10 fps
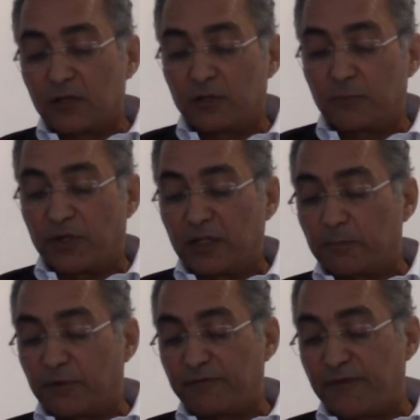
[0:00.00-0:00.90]
to bring the
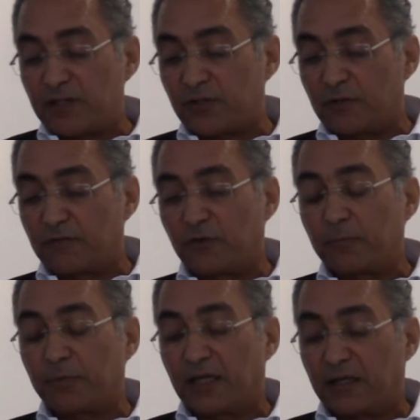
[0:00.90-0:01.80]
profession of
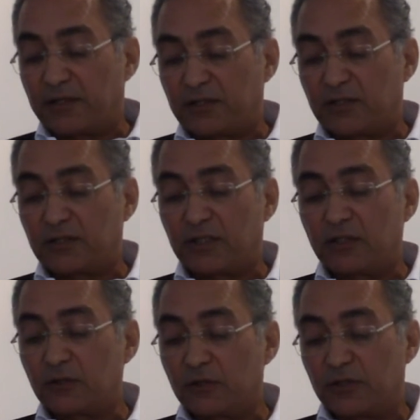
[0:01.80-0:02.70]
group analysis
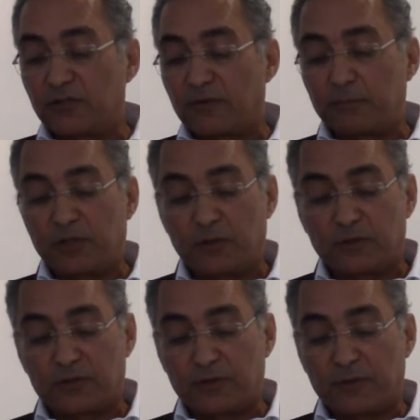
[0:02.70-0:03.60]
into
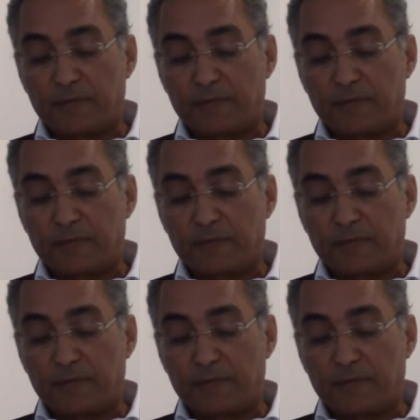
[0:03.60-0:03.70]
disrepute.